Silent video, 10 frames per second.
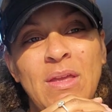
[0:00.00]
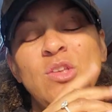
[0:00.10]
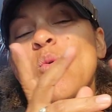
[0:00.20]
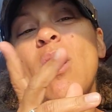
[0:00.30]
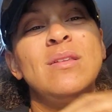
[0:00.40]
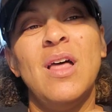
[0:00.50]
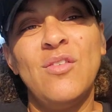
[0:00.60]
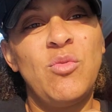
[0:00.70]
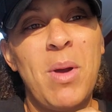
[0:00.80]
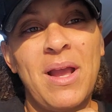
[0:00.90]
You are
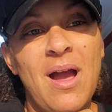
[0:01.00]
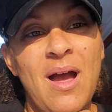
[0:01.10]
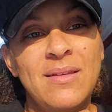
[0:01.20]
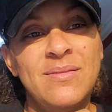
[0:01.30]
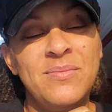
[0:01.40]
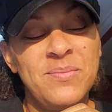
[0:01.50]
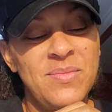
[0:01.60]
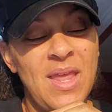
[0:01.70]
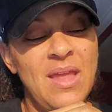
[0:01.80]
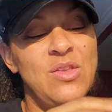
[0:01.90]
loved by God
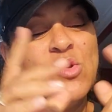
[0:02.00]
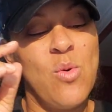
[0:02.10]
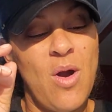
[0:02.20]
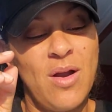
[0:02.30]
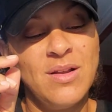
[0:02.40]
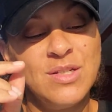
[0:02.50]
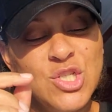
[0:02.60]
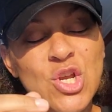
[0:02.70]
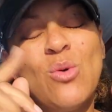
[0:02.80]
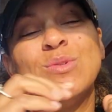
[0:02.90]
and you are
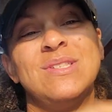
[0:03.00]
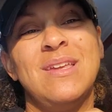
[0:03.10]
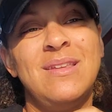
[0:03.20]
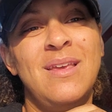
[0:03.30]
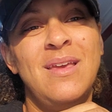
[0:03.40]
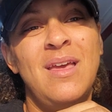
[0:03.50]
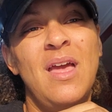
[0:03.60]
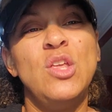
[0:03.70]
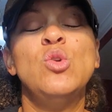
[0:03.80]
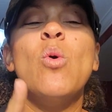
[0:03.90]
chosen.
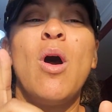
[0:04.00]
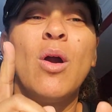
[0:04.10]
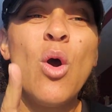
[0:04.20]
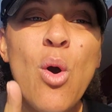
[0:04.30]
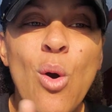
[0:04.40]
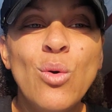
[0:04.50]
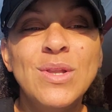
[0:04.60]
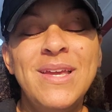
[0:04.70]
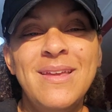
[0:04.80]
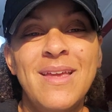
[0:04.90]
You are
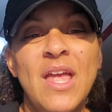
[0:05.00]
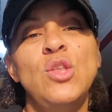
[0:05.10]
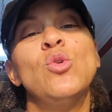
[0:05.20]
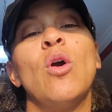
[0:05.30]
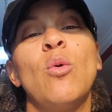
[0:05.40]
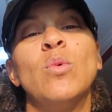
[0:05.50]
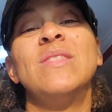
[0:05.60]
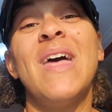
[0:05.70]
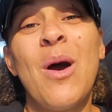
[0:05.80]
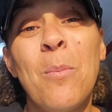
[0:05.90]
holy and you are
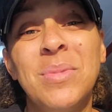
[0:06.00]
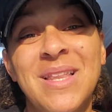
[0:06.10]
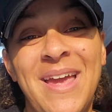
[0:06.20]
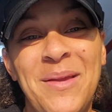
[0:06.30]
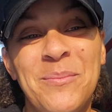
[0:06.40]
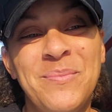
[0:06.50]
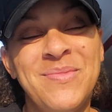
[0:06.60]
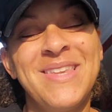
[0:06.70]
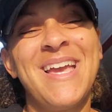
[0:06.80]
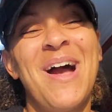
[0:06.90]
without blame.
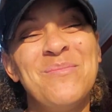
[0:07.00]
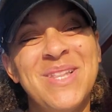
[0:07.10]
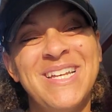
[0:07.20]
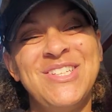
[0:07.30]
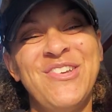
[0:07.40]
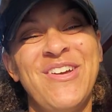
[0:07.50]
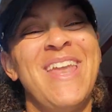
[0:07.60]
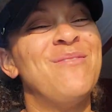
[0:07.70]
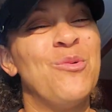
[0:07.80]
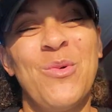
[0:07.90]
God bless you
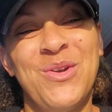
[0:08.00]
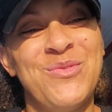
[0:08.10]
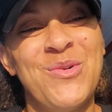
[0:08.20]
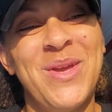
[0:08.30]
and have a wonderful